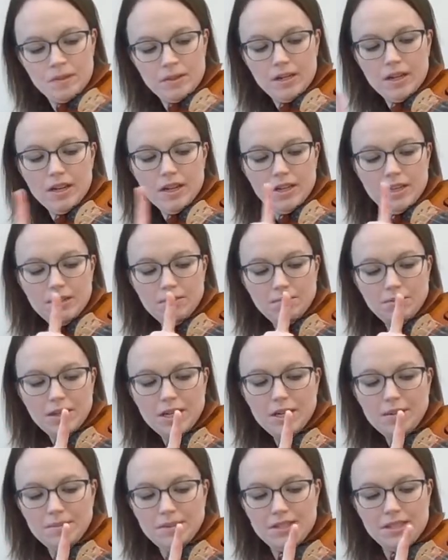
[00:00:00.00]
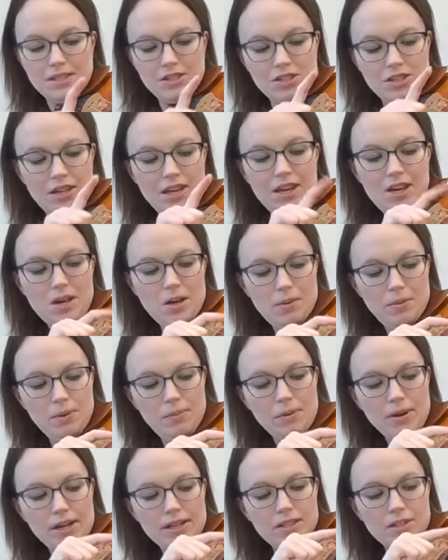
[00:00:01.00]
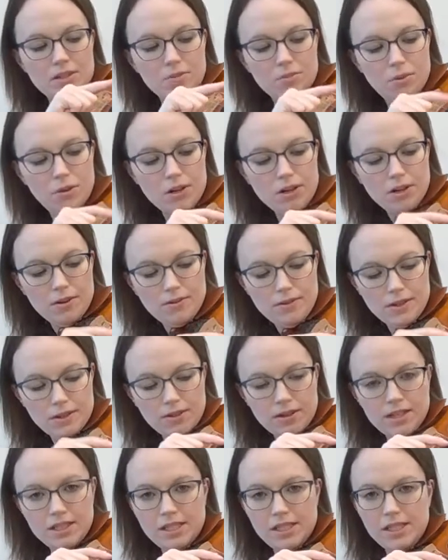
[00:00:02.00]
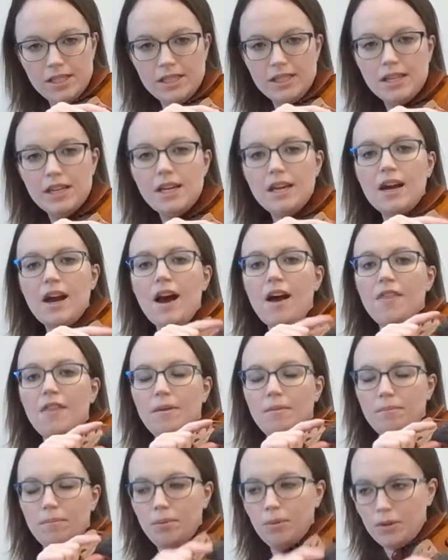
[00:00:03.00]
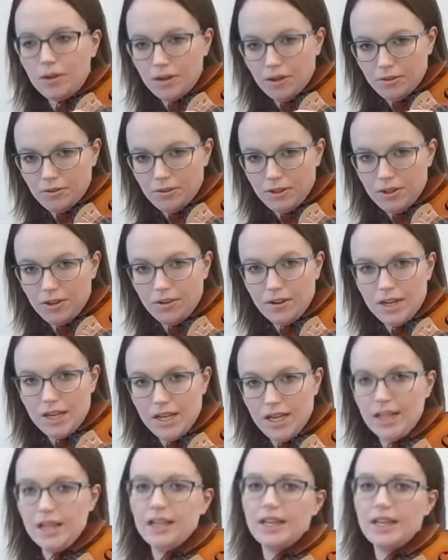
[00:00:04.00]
got in playing position and we practiced putting our finger on D and then putting our finger on A.